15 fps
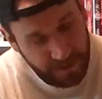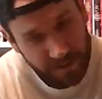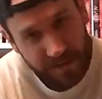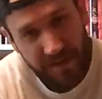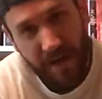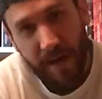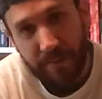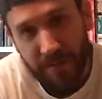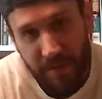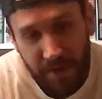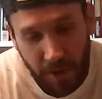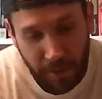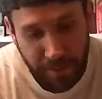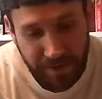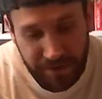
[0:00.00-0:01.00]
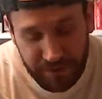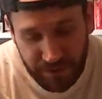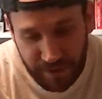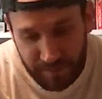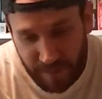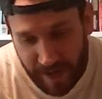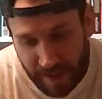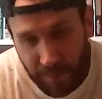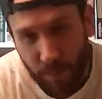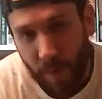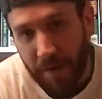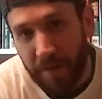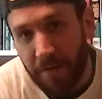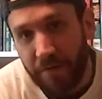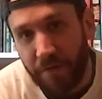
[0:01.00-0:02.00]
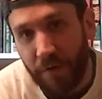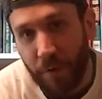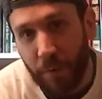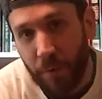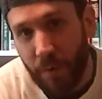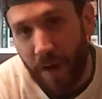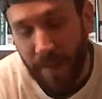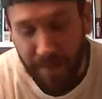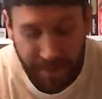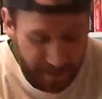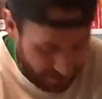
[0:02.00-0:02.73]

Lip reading: This comes with Kirby's Dream Land 1 and 2 on the